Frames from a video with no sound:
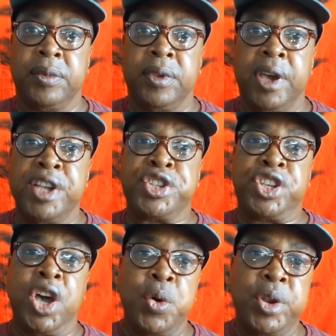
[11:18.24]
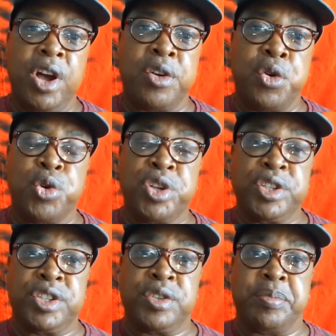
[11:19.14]
It's going according
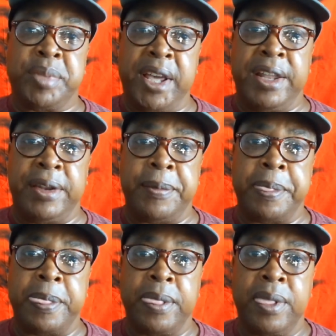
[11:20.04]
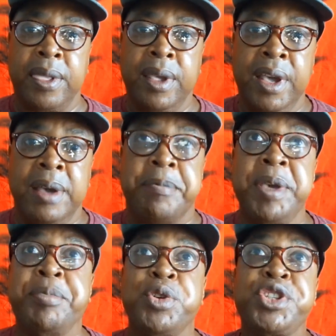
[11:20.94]
to plan.
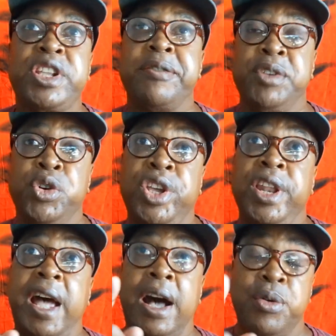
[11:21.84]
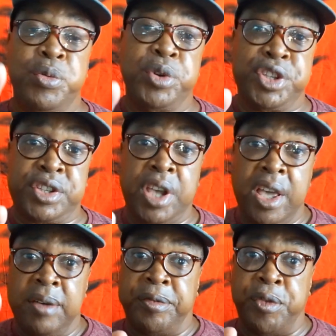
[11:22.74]
People, instead of looking outwards
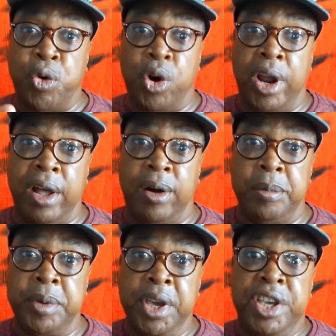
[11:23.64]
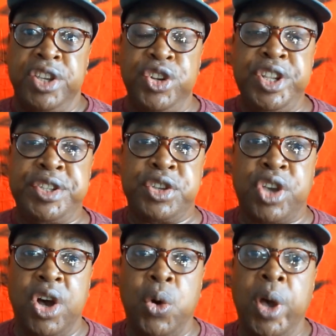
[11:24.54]
for help, you need to
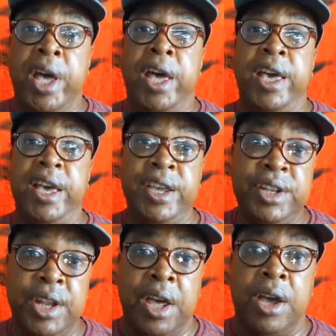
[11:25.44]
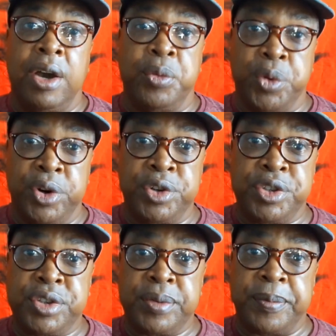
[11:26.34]
go
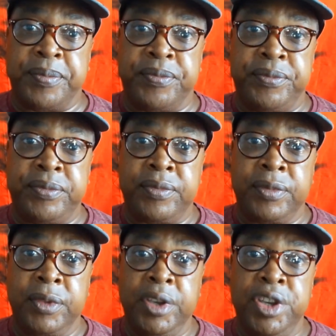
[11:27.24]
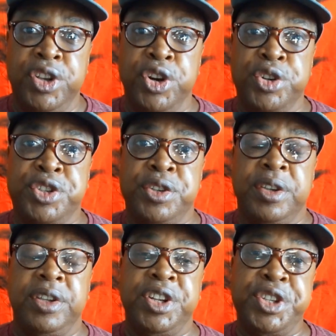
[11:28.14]
inwards. You
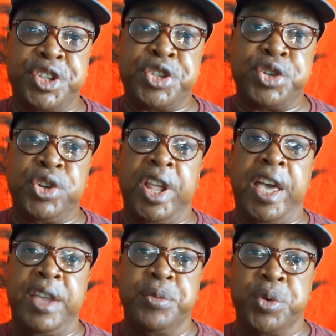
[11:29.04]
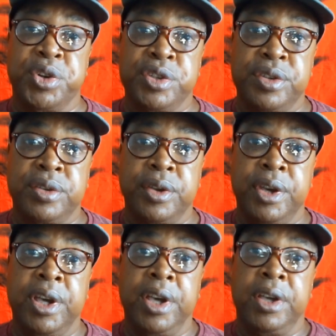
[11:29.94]
need to turn inwards.
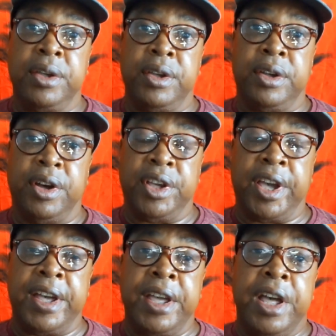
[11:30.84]
Okay?